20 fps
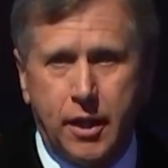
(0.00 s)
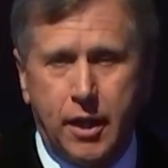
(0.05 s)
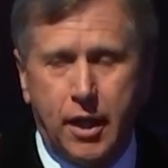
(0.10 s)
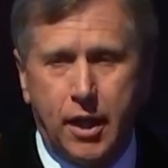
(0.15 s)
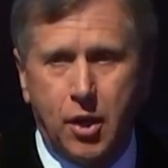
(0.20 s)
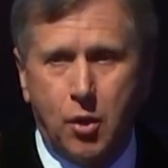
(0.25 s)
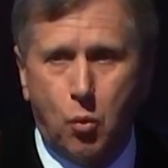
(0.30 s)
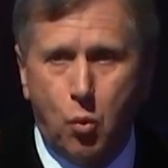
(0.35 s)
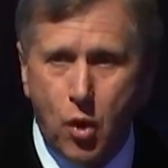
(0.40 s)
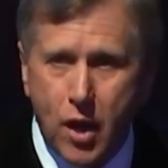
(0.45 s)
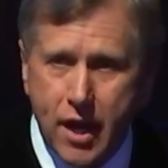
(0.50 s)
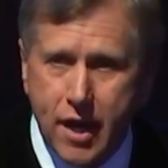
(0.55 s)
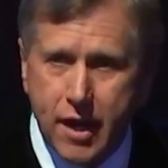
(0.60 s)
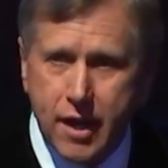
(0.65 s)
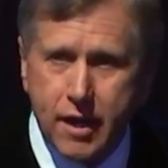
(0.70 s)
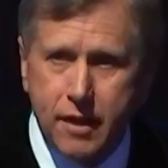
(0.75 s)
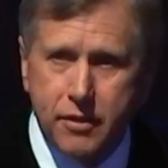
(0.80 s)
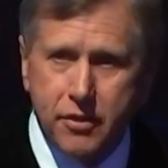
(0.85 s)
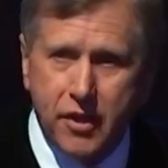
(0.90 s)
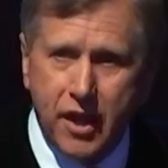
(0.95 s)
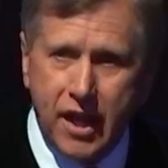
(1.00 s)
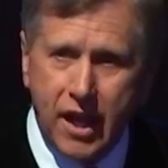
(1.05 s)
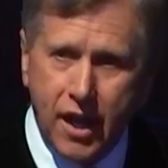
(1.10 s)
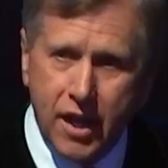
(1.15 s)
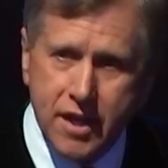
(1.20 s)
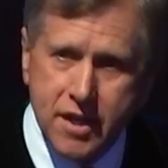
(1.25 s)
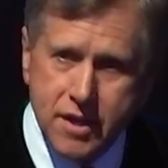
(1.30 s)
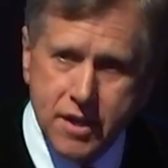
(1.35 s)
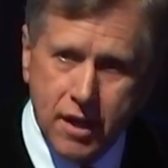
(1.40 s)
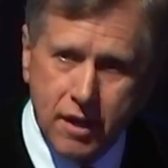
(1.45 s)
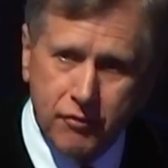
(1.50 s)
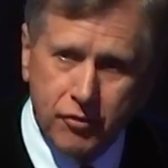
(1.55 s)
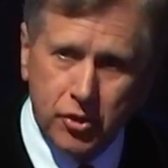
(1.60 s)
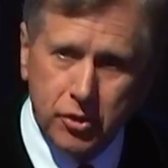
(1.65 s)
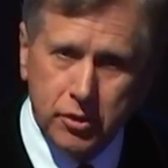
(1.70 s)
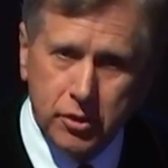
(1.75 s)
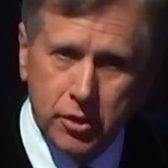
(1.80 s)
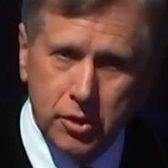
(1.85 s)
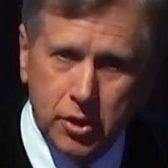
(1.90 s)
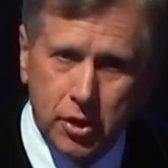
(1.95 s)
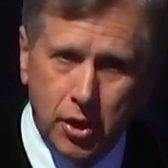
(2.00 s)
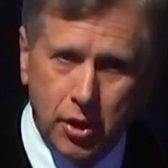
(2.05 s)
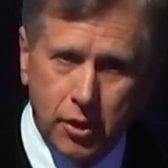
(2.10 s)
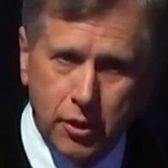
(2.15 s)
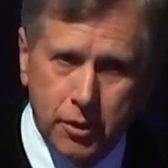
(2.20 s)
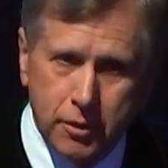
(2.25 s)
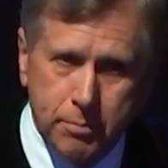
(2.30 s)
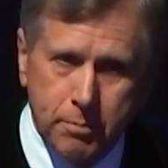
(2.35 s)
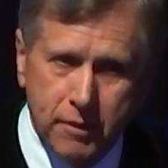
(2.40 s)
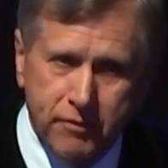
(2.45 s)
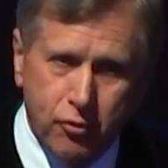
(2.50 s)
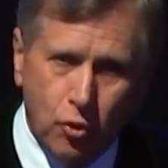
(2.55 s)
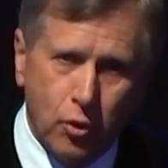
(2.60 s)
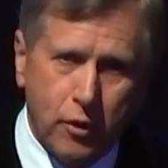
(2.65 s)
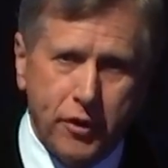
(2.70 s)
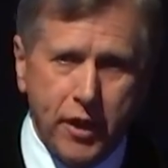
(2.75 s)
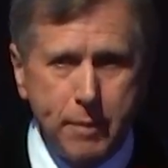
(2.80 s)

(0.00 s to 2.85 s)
in a way they had never heard before.